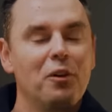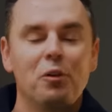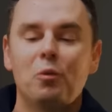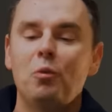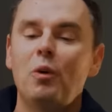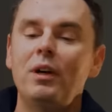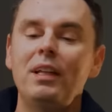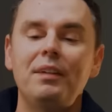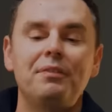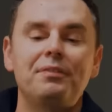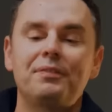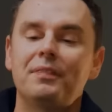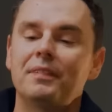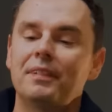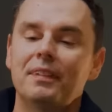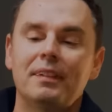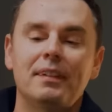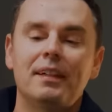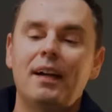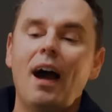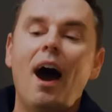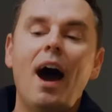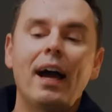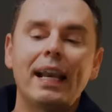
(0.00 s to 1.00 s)
What if
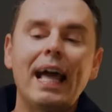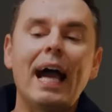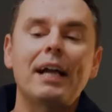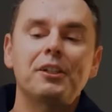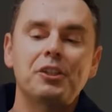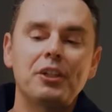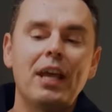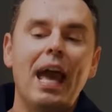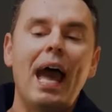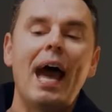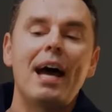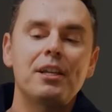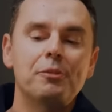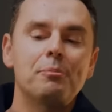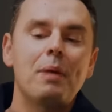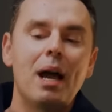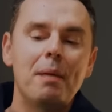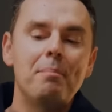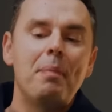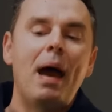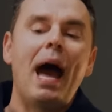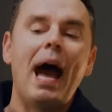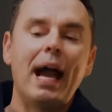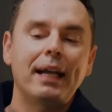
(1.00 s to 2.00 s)
God actually has
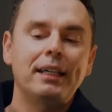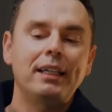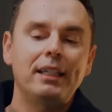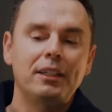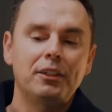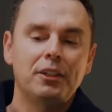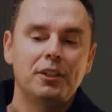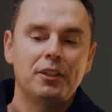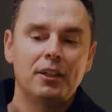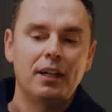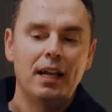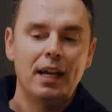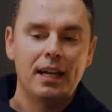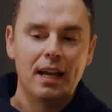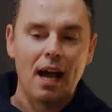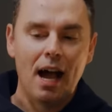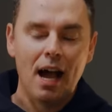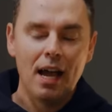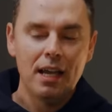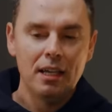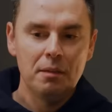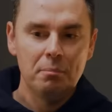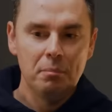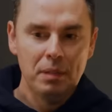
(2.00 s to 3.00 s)
my back here and
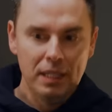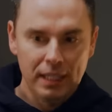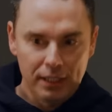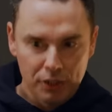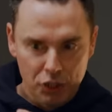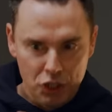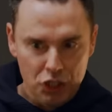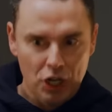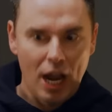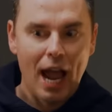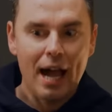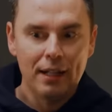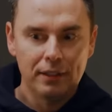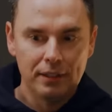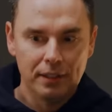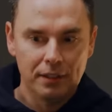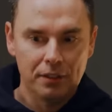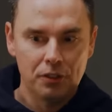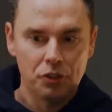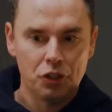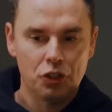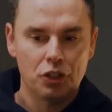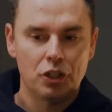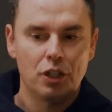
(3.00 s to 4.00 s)
I am being
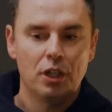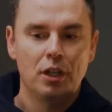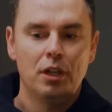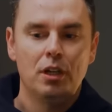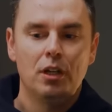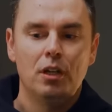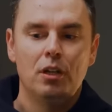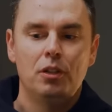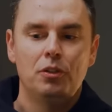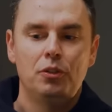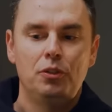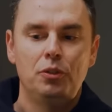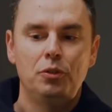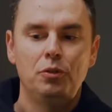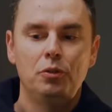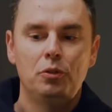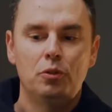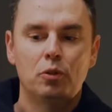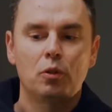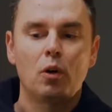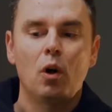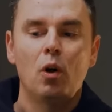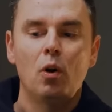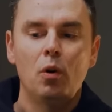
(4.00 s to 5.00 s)
challenged to
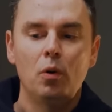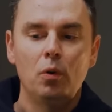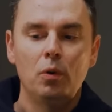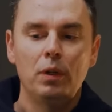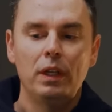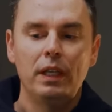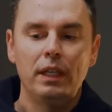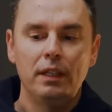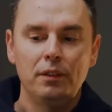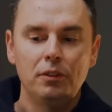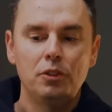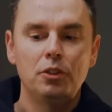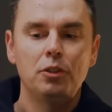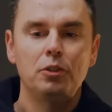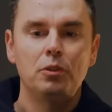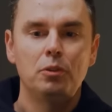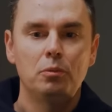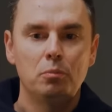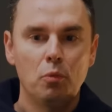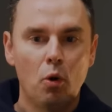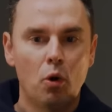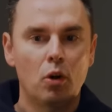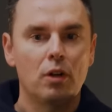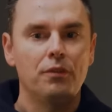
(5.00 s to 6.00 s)
grow
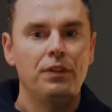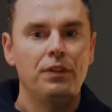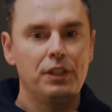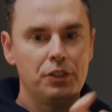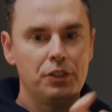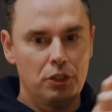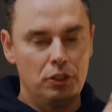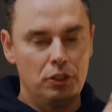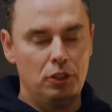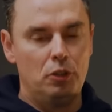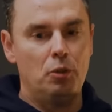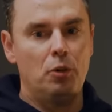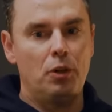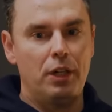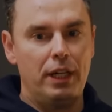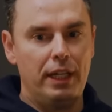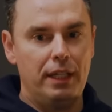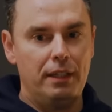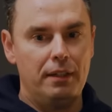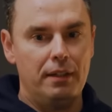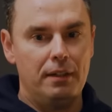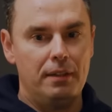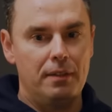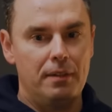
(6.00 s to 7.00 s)
into more of his
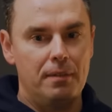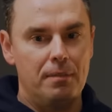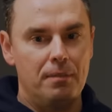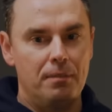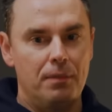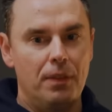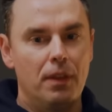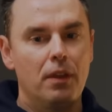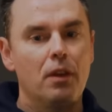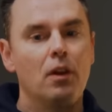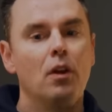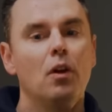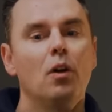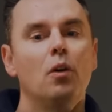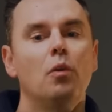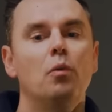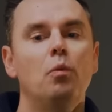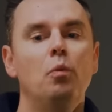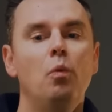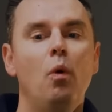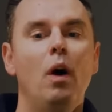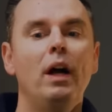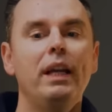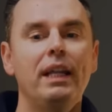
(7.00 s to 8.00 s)
glory? Mm.
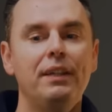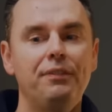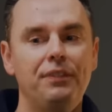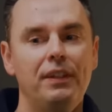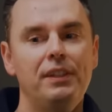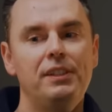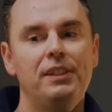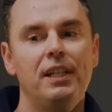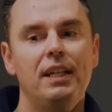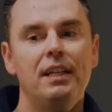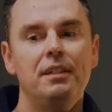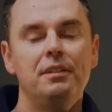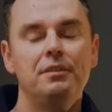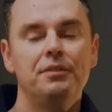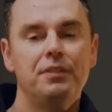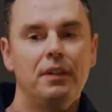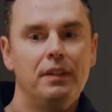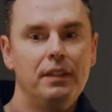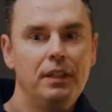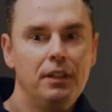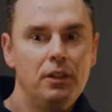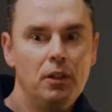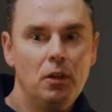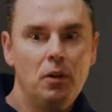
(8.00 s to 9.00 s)
What if instead of,
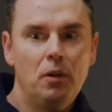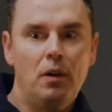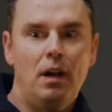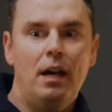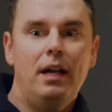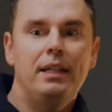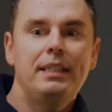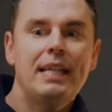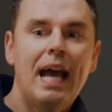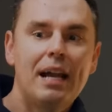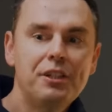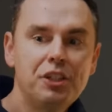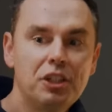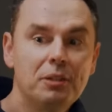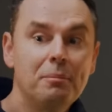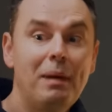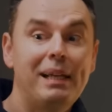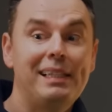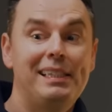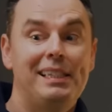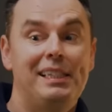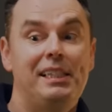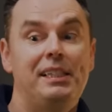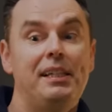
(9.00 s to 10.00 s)
you know, attaching
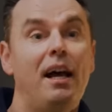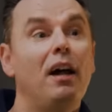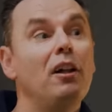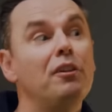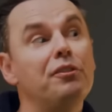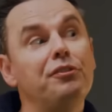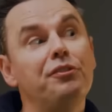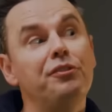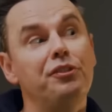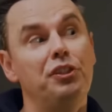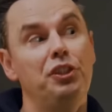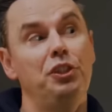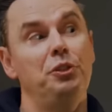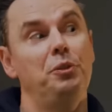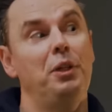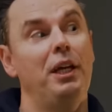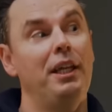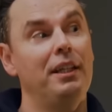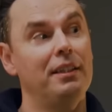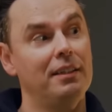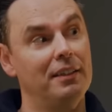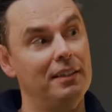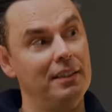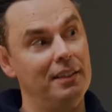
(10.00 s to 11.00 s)
myself to
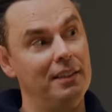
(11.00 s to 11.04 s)
it,